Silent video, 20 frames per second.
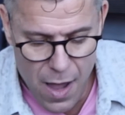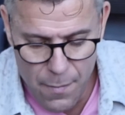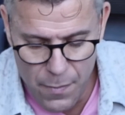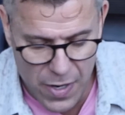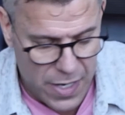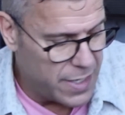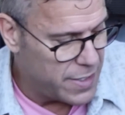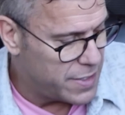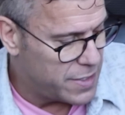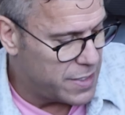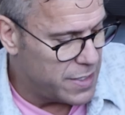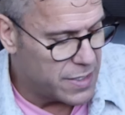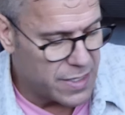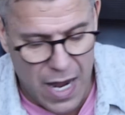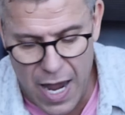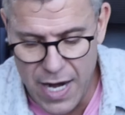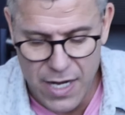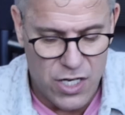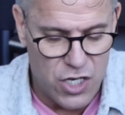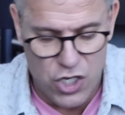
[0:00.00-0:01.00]
but it's
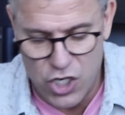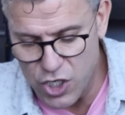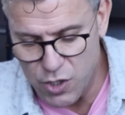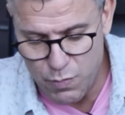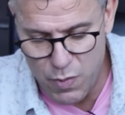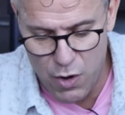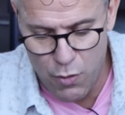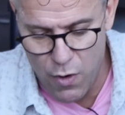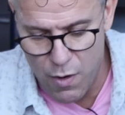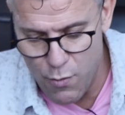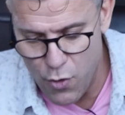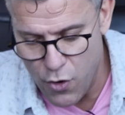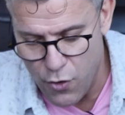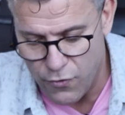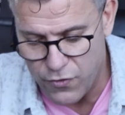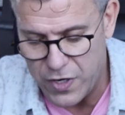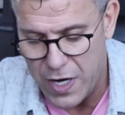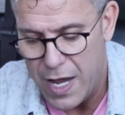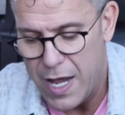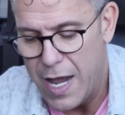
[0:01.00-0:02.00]
designed to just be
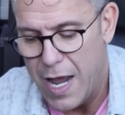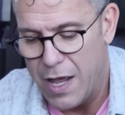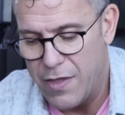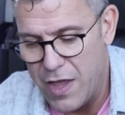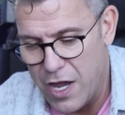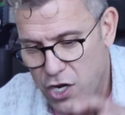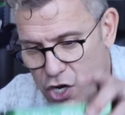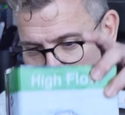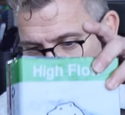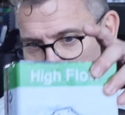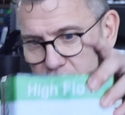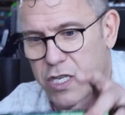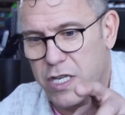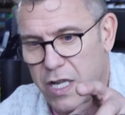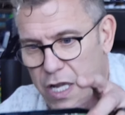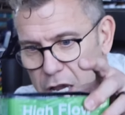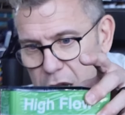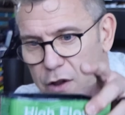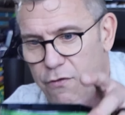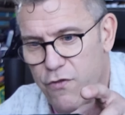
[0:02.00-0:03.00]
removed and then you just
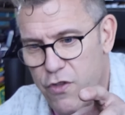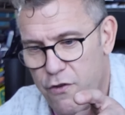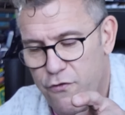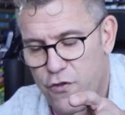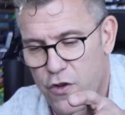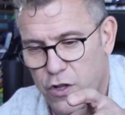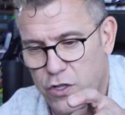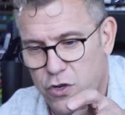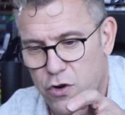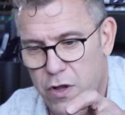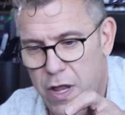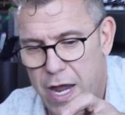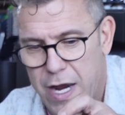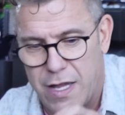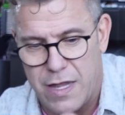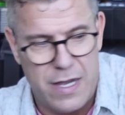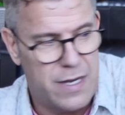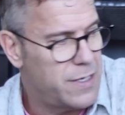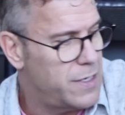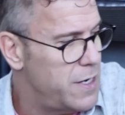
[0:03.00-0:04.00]
leave the filter
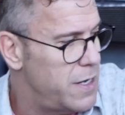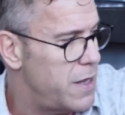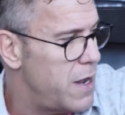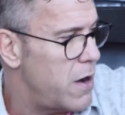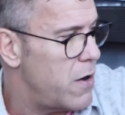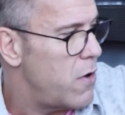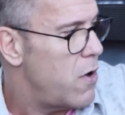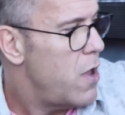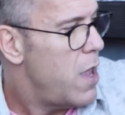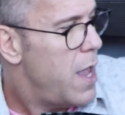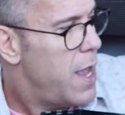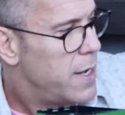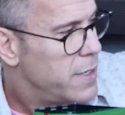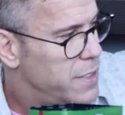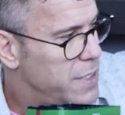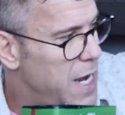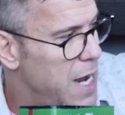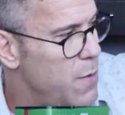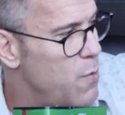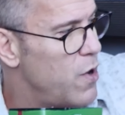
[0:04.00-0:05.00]
like this in there
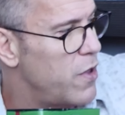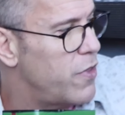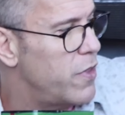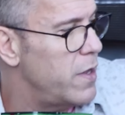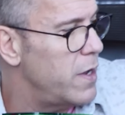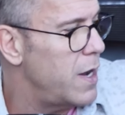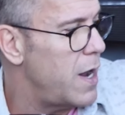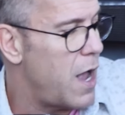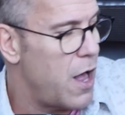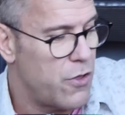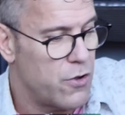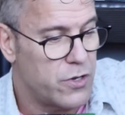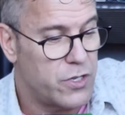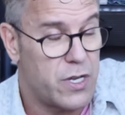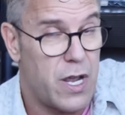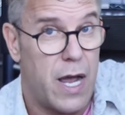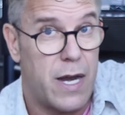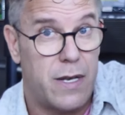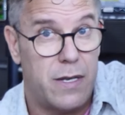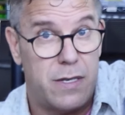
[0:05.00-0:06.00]
same with the other
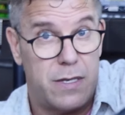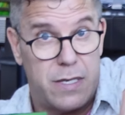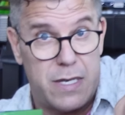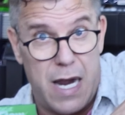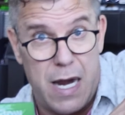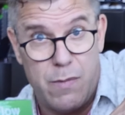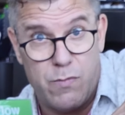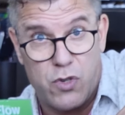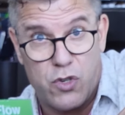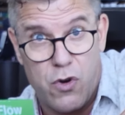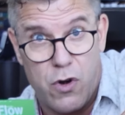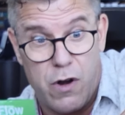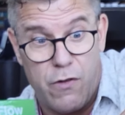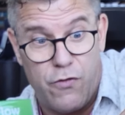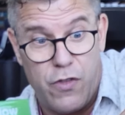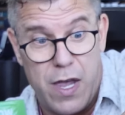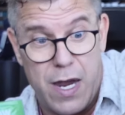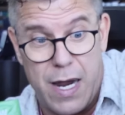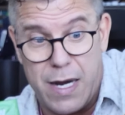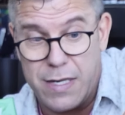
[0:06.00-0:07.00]
side same sort
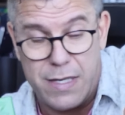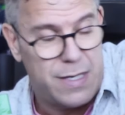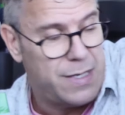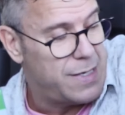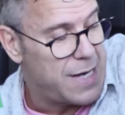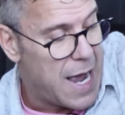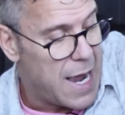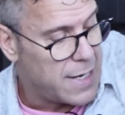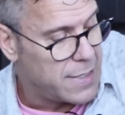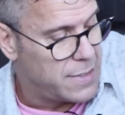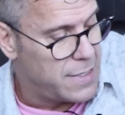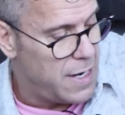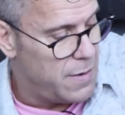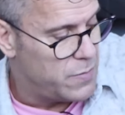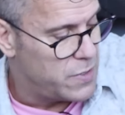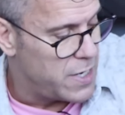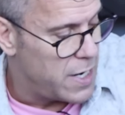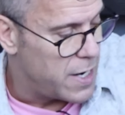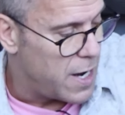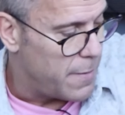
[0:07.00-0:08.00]
of thing it's exact
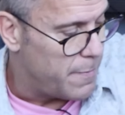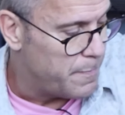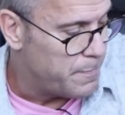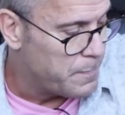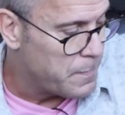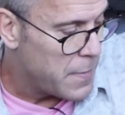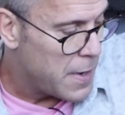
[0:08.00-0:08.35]
same setup